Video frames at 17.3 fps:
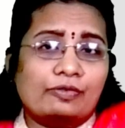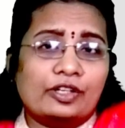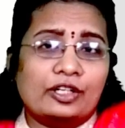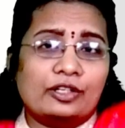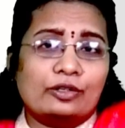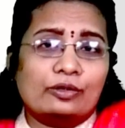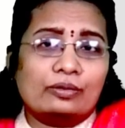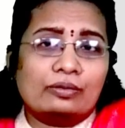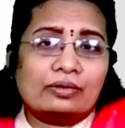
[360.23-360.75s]

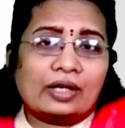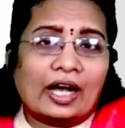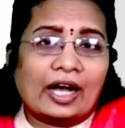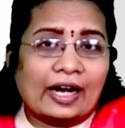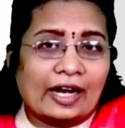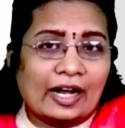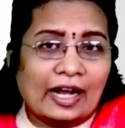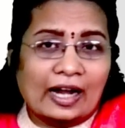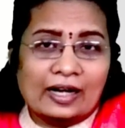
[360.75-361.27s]
video,
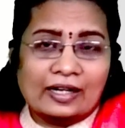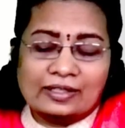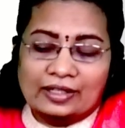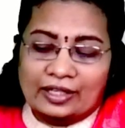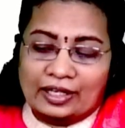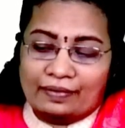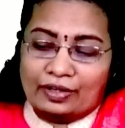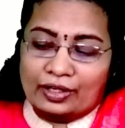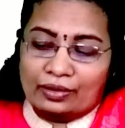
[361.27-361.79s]
I had
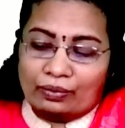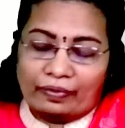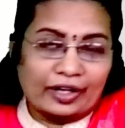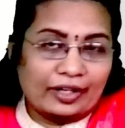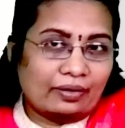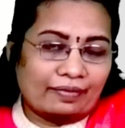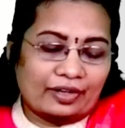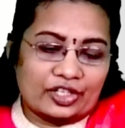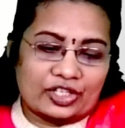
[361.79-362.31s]
given
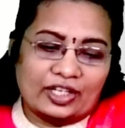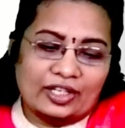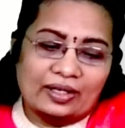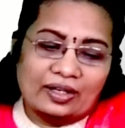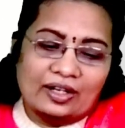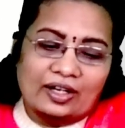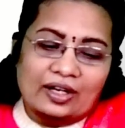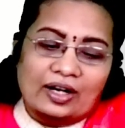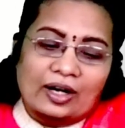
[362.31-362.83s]
one question.
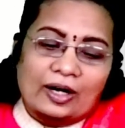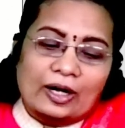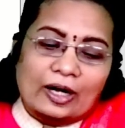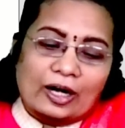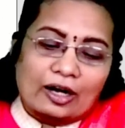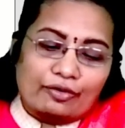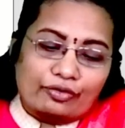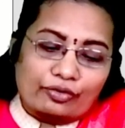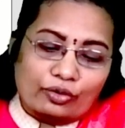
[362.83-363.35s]

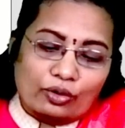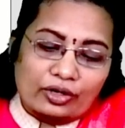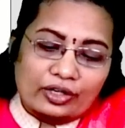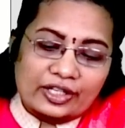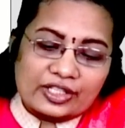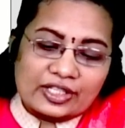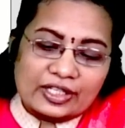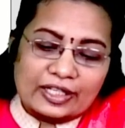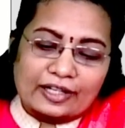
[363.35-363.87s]
A
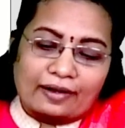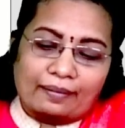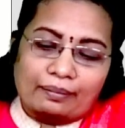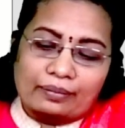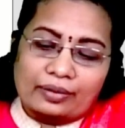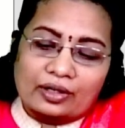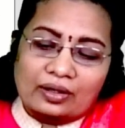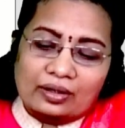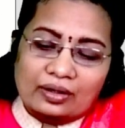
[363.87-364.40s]
four-digit
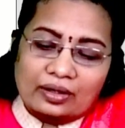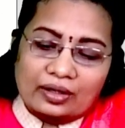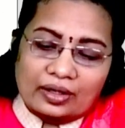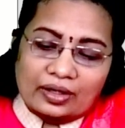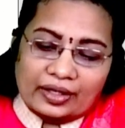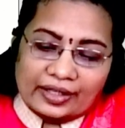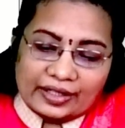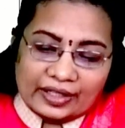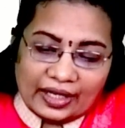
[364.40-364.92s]
number
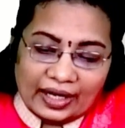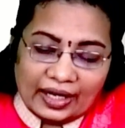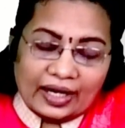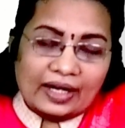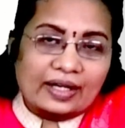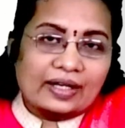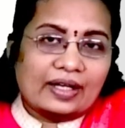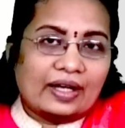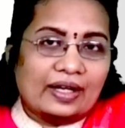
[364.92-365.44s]

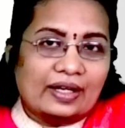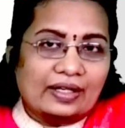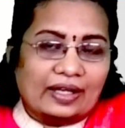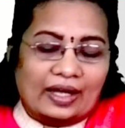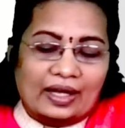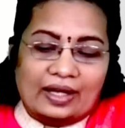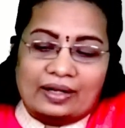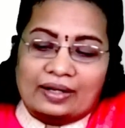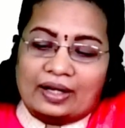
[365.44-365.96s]

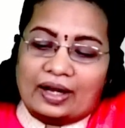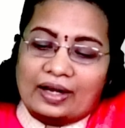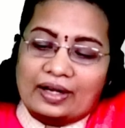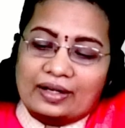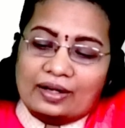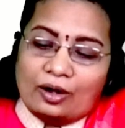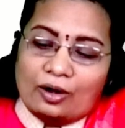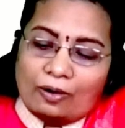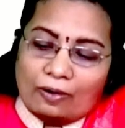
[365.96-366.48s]
A9A9
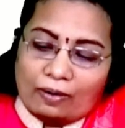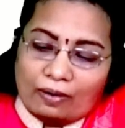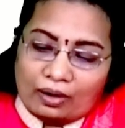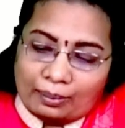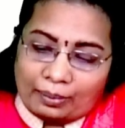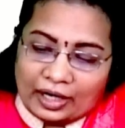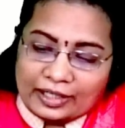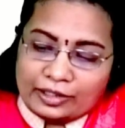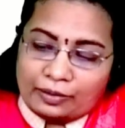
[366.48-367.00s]

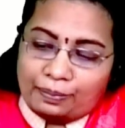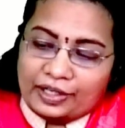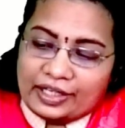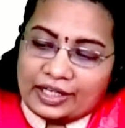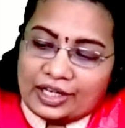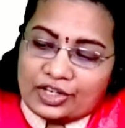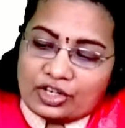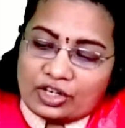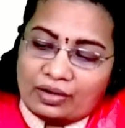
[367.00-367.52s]
on
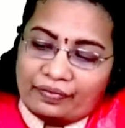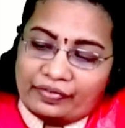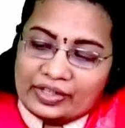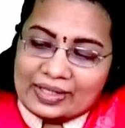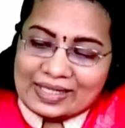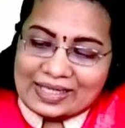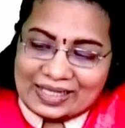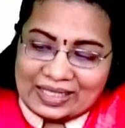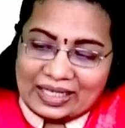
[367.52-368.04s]
multiplication
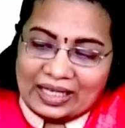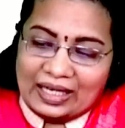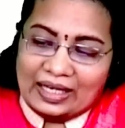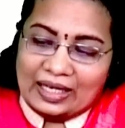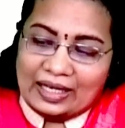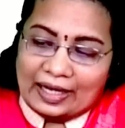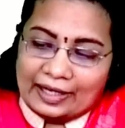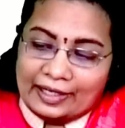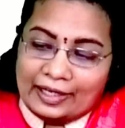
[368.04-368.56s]
with
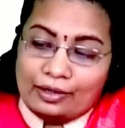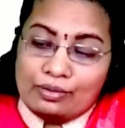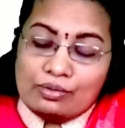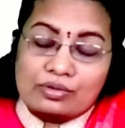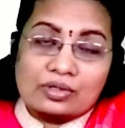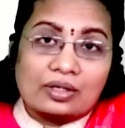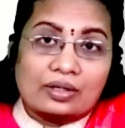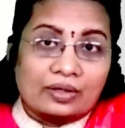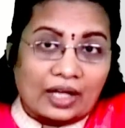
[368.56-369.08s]
C
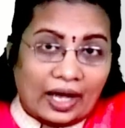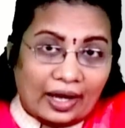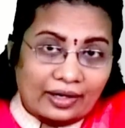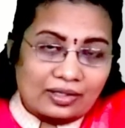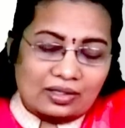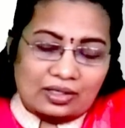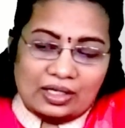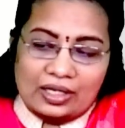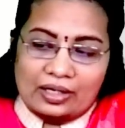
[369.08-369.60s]
gives
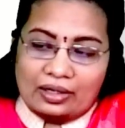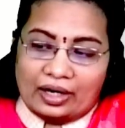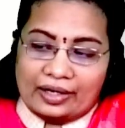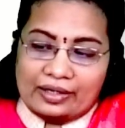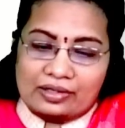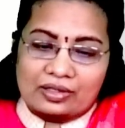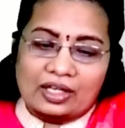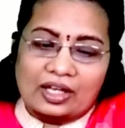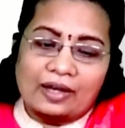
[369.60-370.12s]

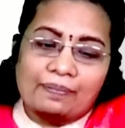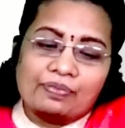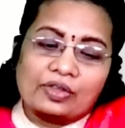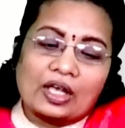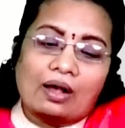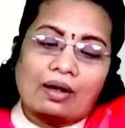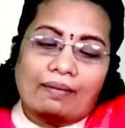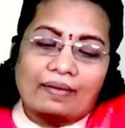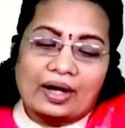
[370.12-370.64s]
9C9C,
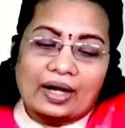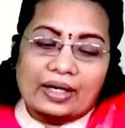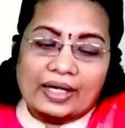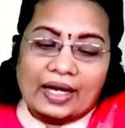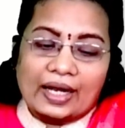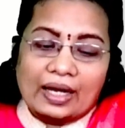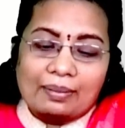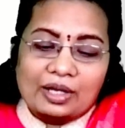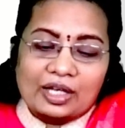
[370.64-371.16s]
where
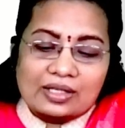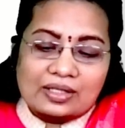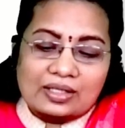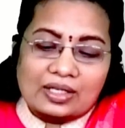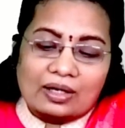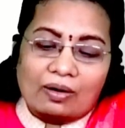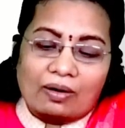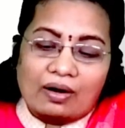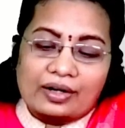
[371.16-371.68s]
A, B,
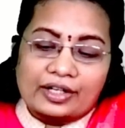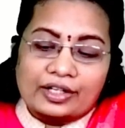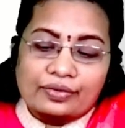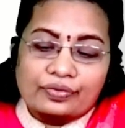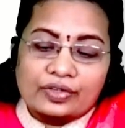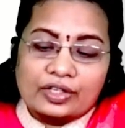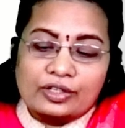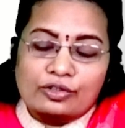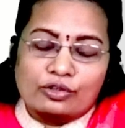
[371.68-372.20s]
C are
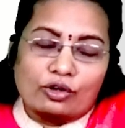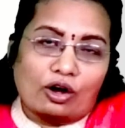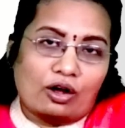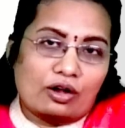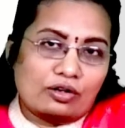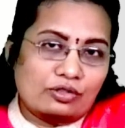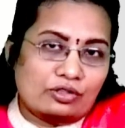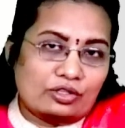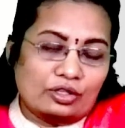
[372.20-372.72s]
different
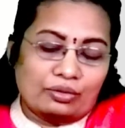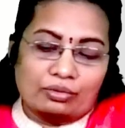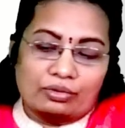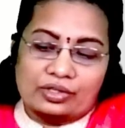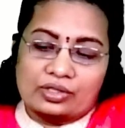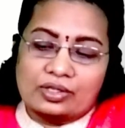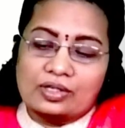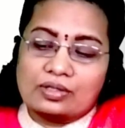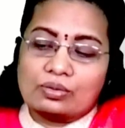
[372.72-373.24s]
non-zero
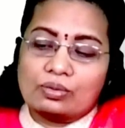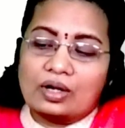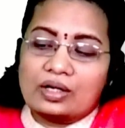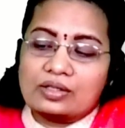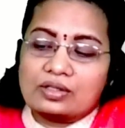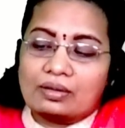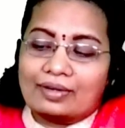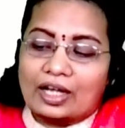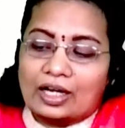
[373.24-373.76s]
digits. What
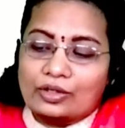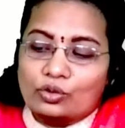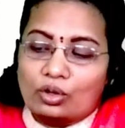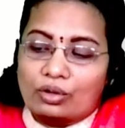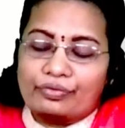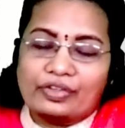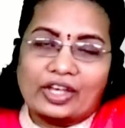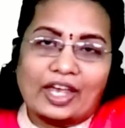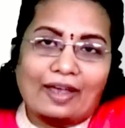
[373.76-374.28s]
is the value
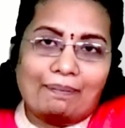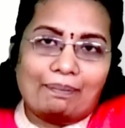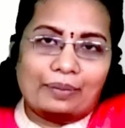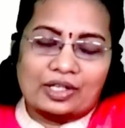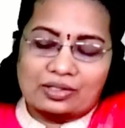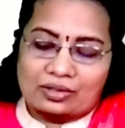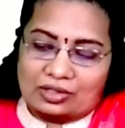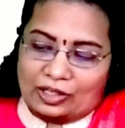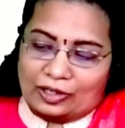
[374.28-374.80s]
of A
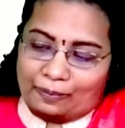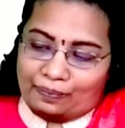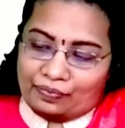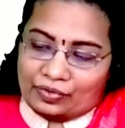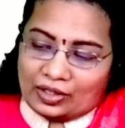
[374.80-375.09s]
plus C?